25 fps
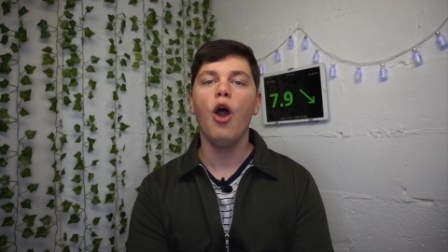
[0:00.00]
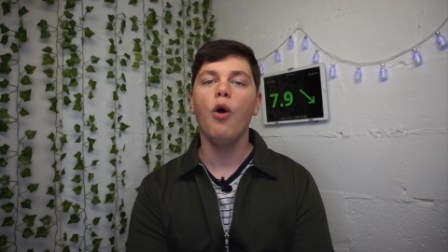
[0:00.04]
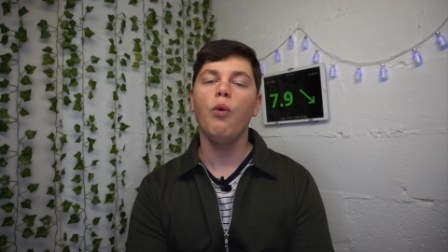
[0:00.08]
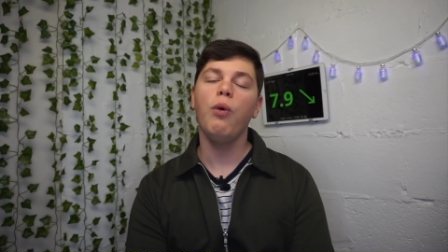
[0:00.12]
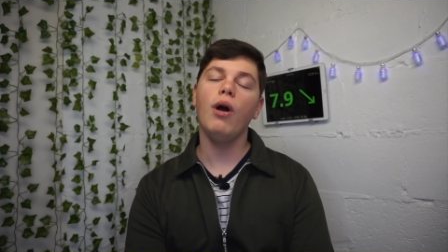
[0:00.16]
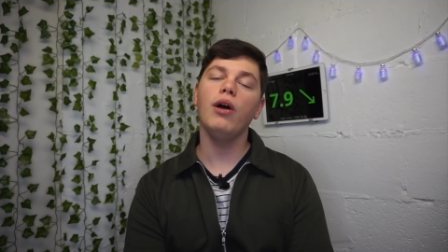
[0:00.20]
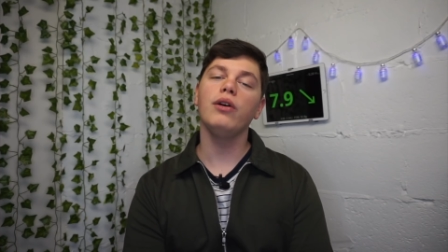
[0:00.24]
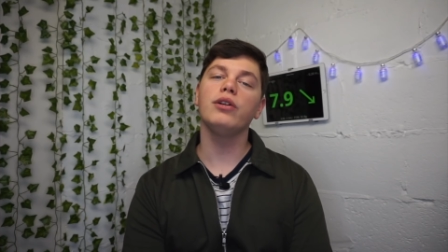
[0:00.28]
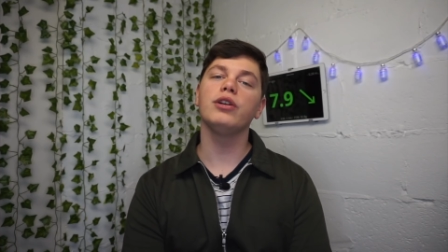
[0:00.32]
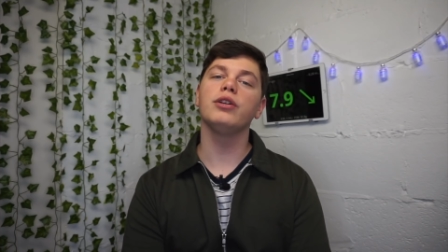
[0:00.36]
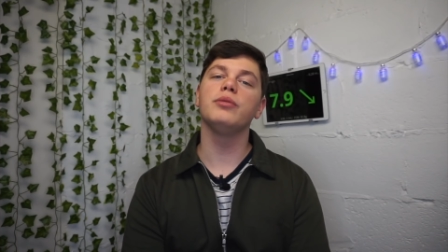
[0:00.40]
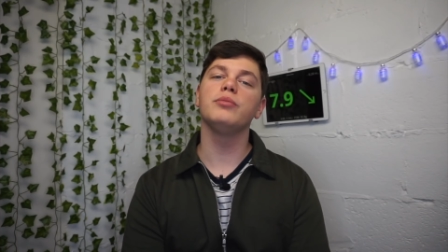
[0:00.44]

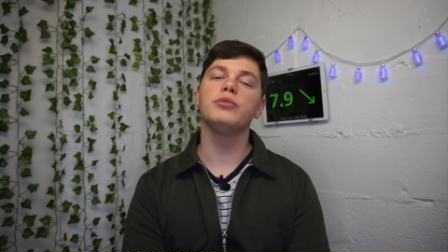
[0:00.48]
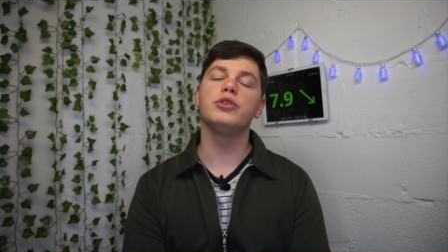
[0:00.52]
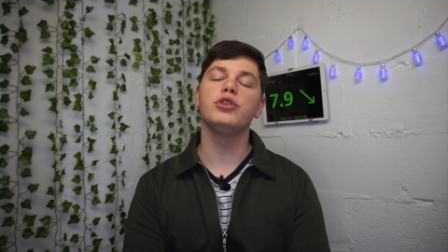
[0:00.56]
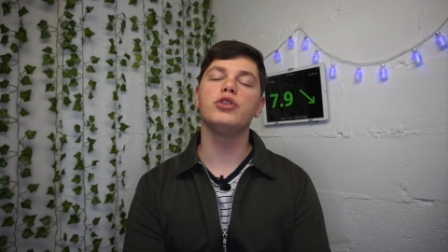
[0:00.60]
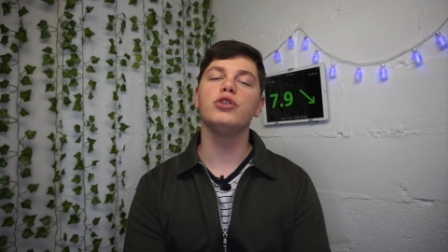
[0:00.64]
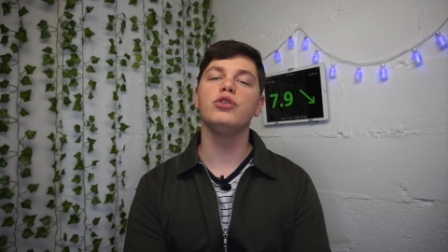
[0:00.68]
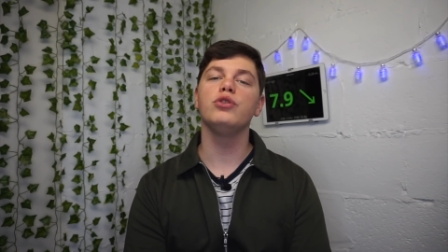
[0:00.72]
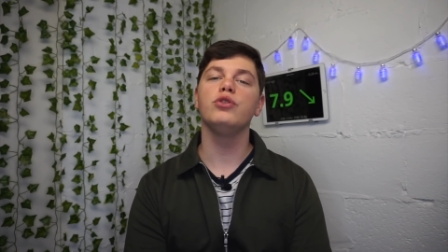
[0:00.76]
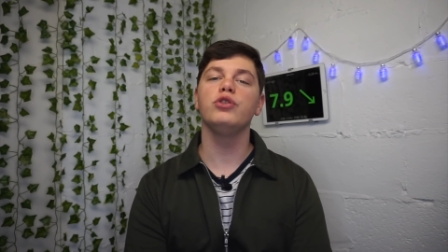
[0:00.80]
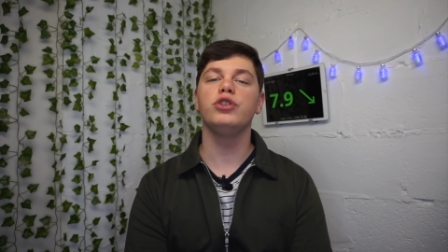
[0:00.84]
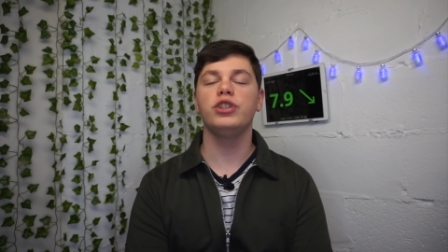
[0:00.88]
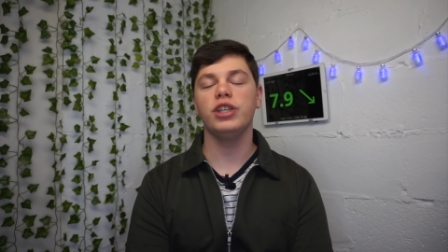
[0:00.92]
Welcome
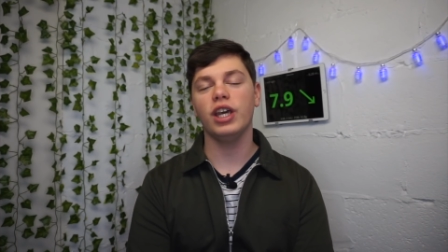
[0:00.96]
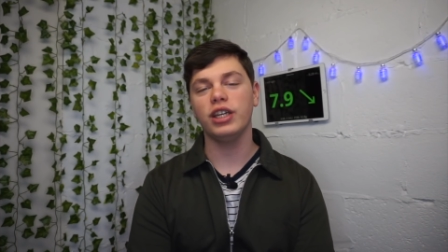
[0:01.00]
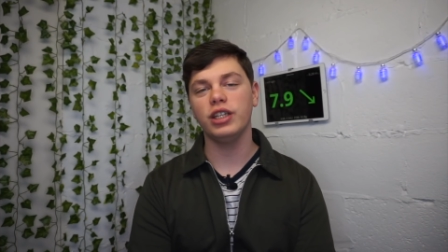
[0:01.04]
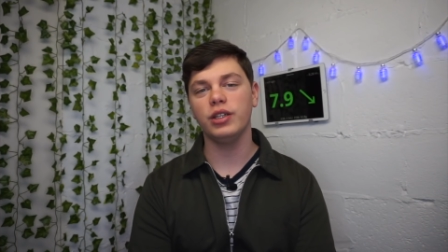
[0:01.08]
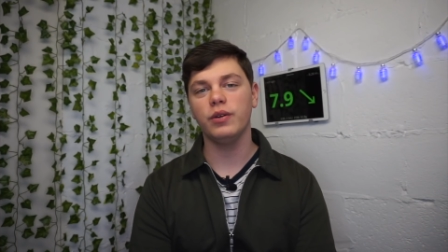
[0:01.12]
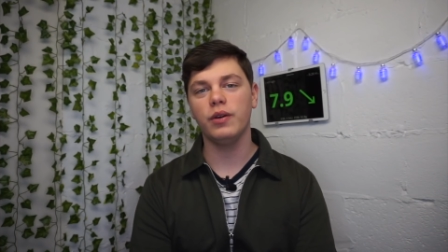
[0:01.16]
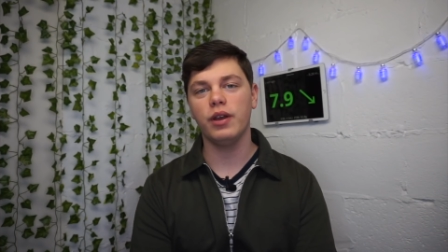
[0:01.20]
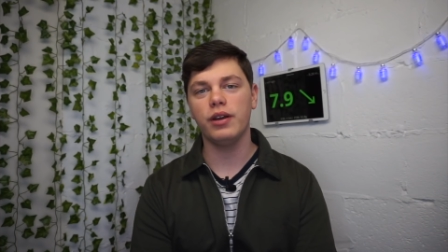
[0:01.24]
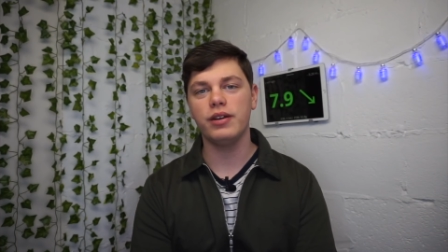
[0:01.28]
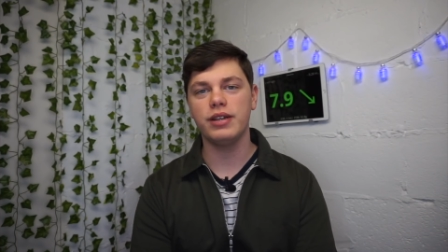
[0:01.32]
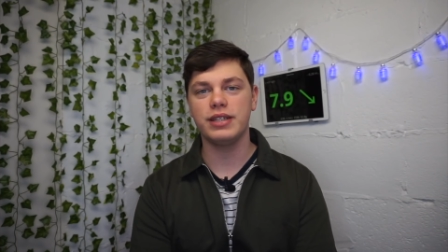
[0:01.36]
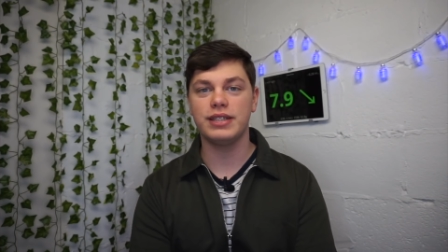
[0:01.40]
to
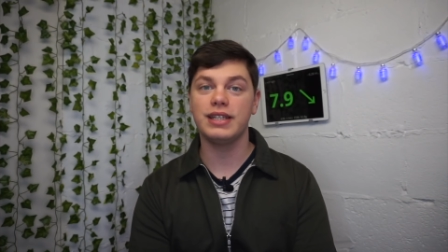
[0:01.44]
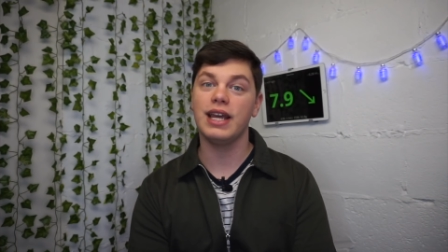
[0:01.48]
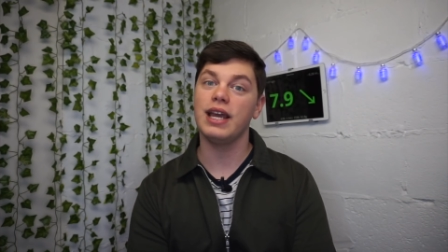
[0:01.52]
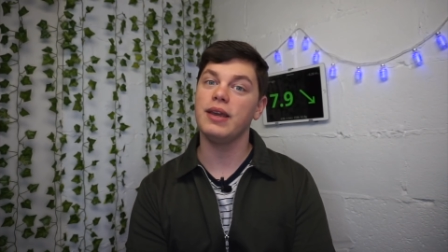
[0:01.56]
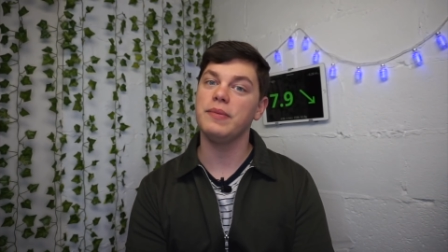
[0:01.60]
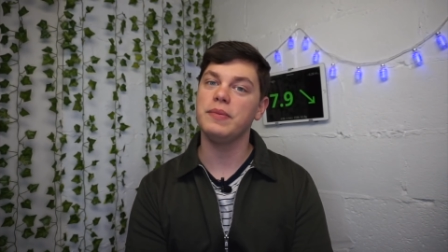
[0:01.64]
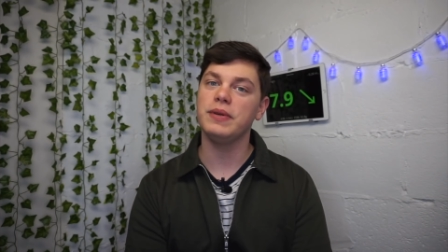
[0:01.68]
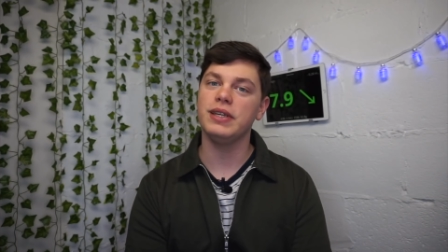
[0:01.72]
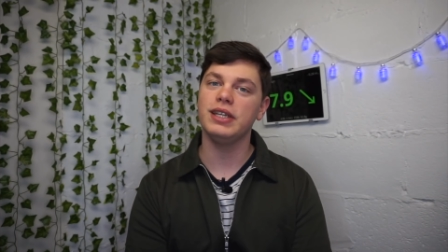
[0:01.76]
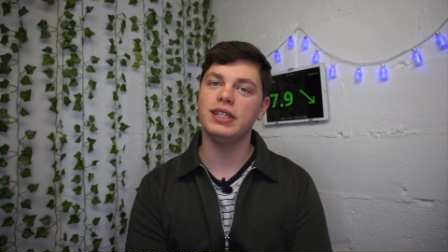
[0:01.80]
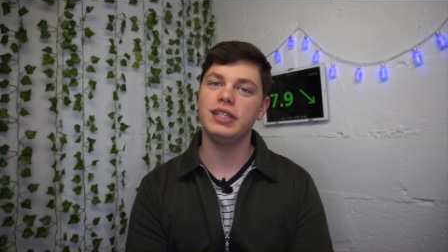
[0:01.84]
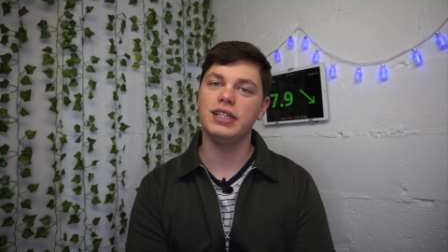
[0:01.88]
January's
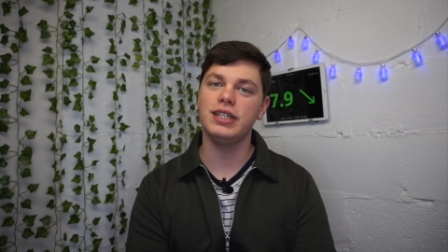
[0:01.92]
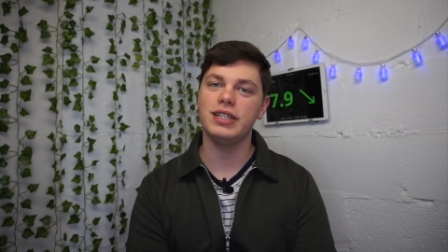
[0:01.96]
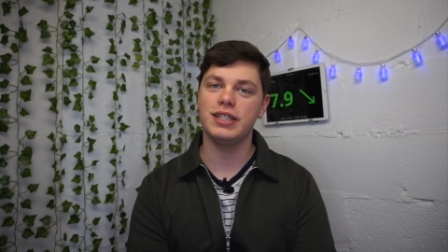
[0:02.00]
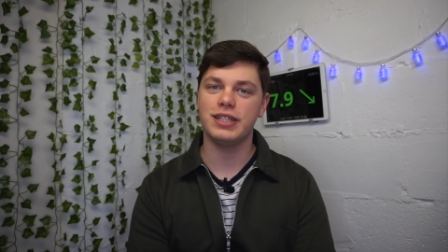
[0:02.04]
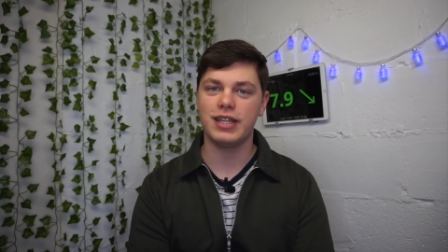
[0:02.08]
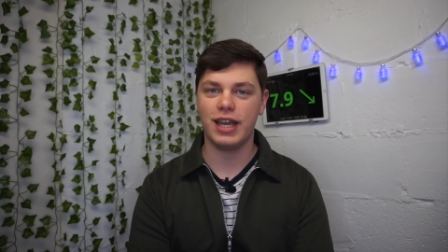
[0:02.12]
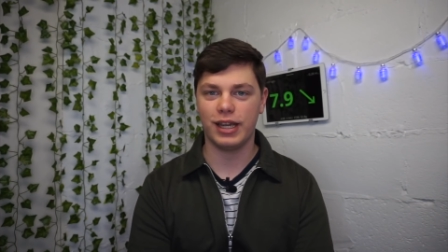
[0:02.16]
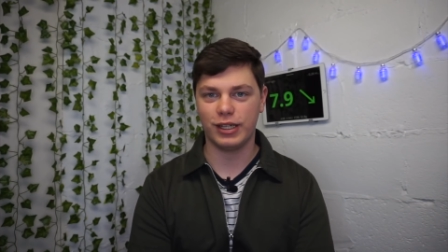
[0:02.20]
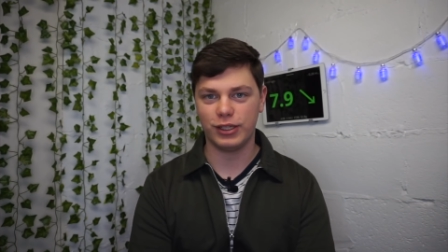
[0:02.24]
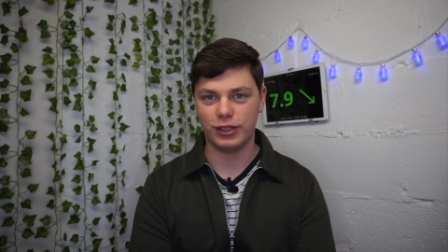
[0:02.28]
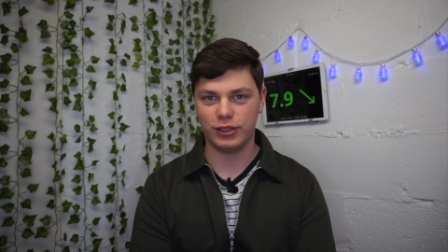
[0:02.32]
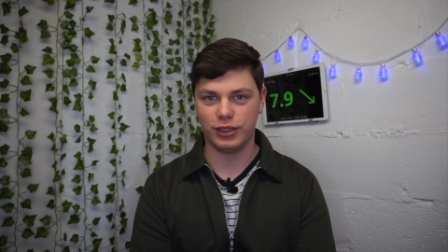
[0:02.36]
Diabetes
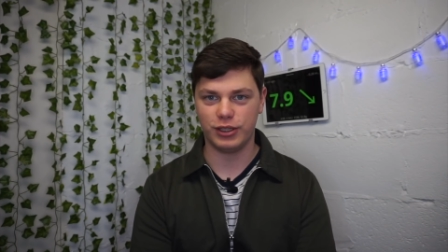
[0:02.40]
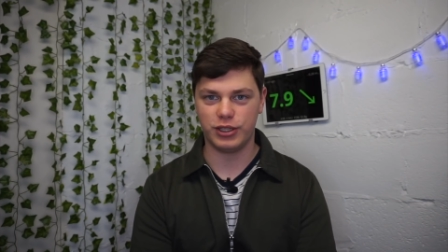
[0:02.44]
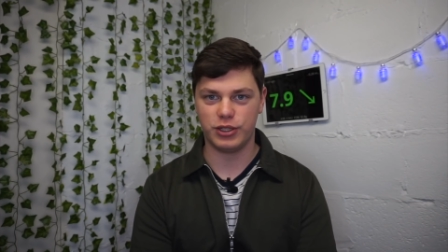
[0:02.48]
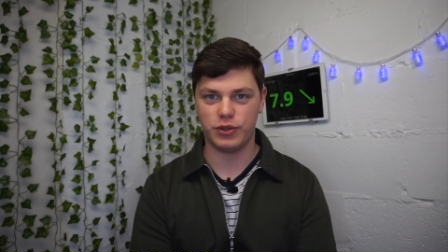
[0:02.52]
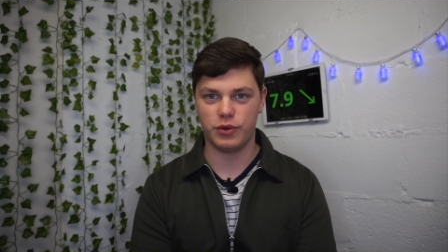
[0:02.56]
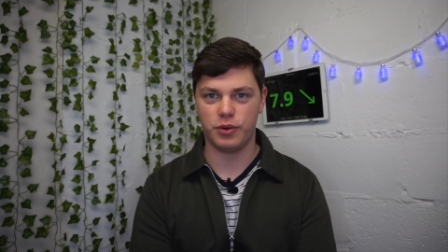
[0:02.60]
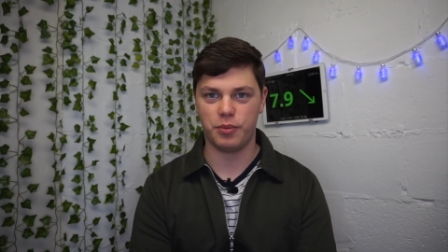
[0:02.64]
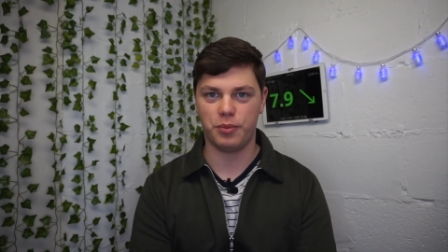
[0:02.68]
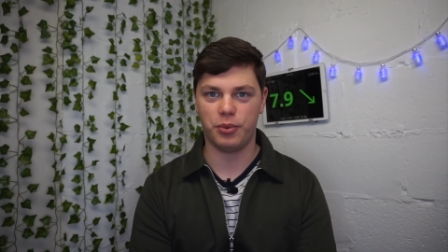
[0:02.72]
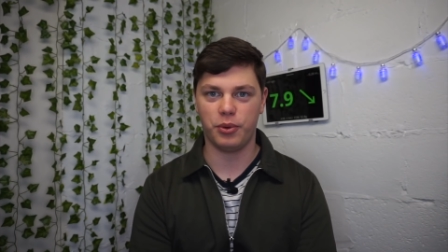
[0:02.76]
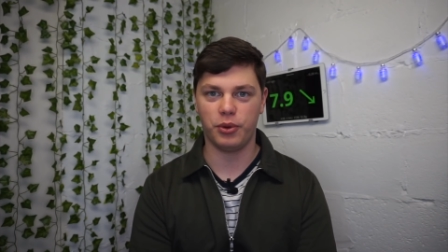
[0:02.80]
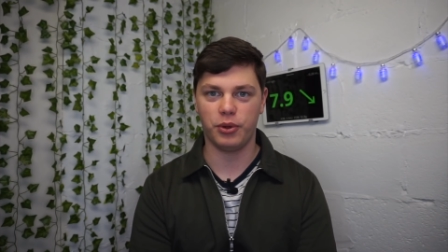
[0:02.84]
Technology
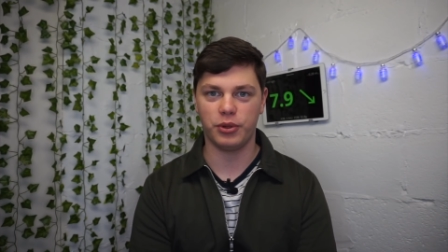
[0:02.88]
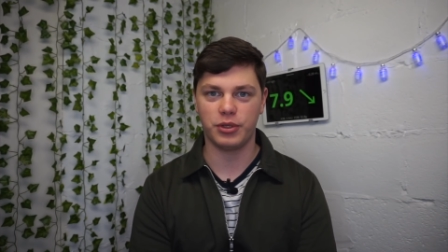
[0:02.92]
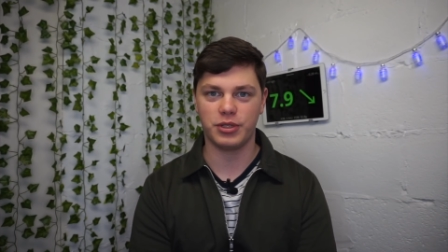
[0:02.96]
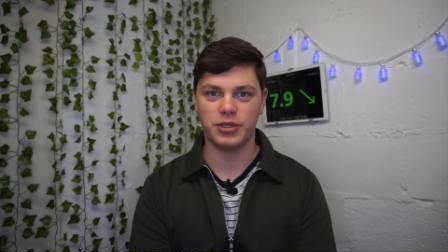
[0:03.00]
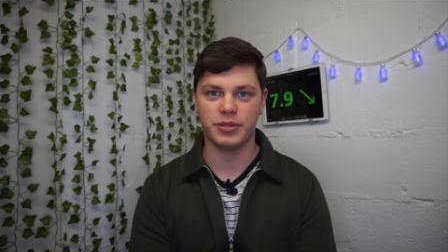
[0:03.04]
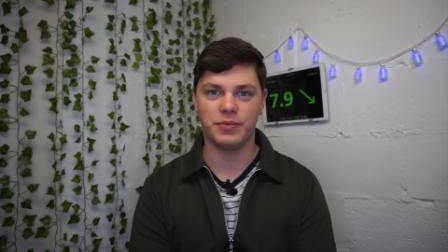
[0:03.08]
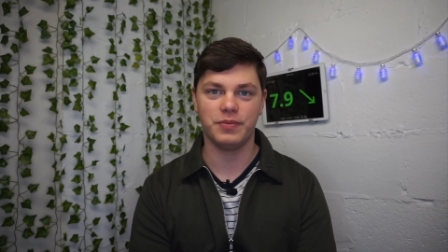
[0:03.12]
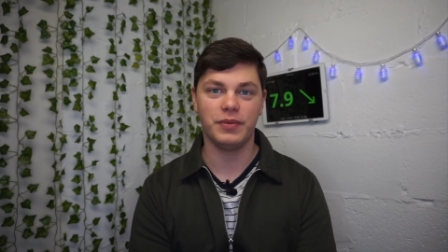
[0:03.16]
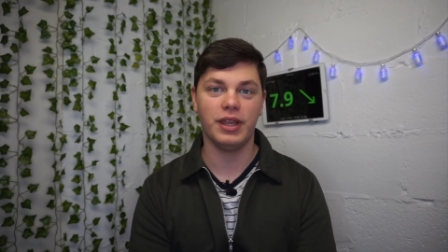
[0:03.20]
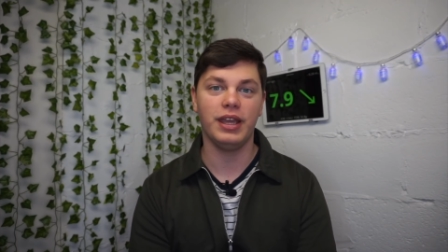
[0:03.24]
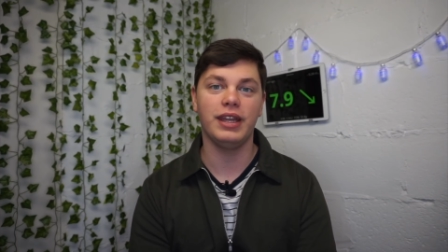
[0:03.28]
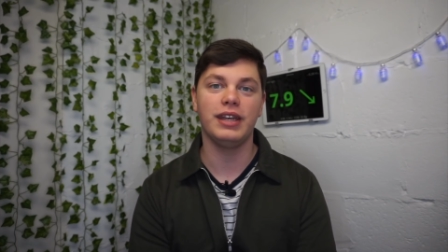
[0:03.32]
Report.
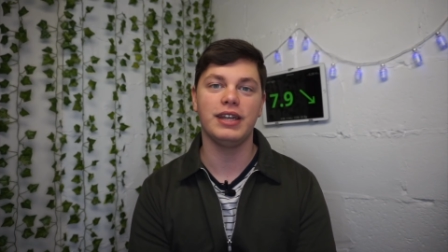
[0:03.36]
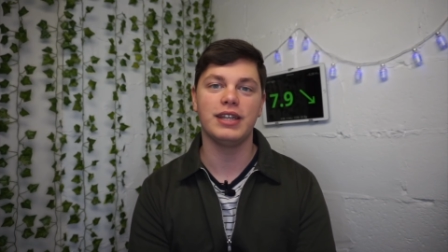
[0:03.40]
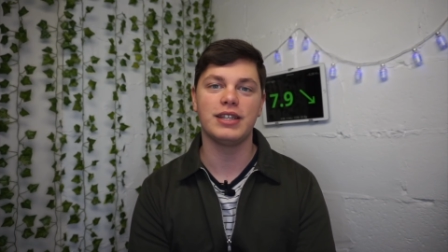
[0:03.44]
In